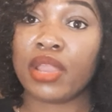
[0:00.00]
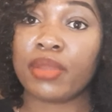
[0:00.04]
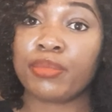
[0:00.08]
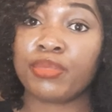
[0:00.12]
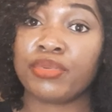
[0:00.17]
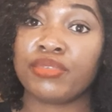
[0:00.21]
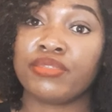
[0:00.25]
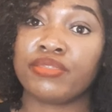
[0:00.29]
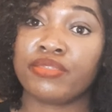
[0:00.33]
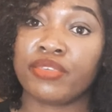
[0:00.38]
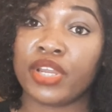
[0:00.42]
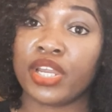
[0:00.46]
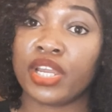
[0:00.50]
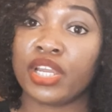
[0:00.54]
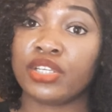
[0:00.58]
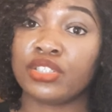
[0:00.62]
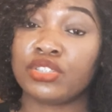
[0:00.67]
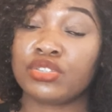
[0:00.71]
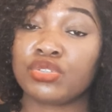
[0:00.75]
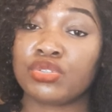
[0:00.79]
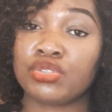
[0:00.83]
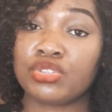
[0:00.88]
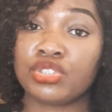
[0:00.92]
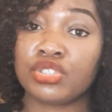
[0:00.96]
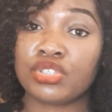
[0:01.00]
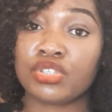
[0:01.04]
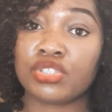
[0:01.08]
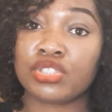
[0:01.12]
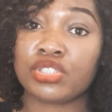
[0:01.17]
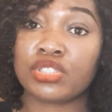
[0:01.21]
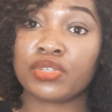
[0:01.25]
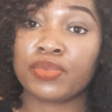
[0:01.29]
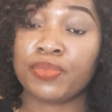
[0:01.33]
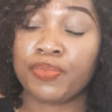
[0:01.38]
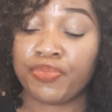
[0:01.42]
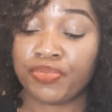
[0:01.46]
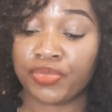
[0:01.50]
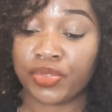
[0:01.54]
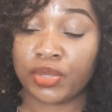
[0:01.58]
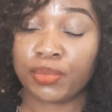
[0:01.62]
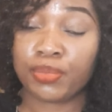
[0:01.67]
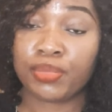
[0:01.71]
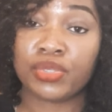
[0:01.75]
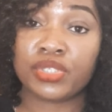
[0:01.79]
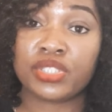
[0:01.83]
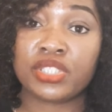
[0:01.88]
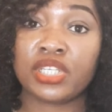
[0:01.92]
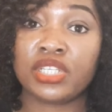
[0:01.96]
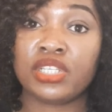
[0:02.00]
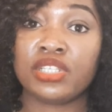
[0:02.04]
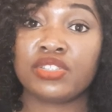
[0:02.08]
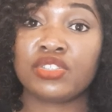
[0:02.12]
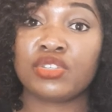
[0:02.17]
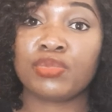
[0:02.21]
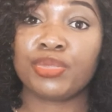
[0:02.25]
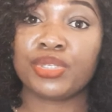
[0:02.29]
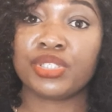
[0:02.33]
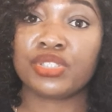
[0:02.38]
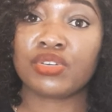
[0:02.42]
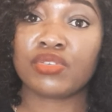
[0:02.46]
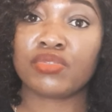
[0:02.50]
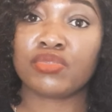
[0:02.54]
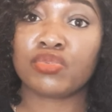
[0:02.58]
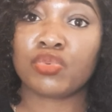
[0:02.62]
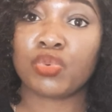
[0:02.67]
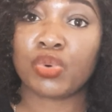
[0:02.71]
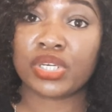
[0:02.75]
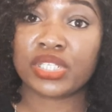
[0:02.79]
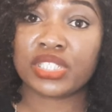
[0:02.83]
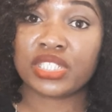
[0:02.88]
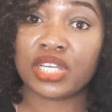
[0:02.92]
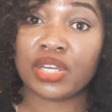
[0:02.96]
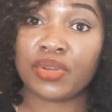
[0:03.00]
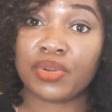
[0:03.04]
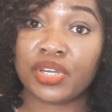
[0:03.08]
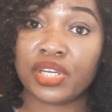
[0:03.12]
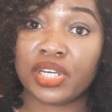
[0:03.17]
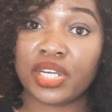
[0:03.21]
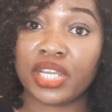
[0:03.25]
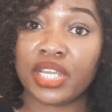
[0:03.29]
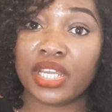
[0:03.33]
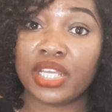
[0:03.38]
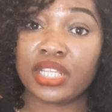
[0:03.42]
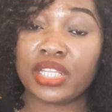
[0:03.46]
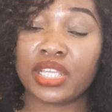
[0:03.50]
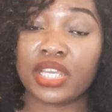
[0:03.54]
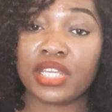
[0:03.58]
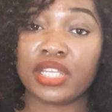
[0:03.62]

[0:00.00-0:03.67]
prefer to just put a little bit of water on it,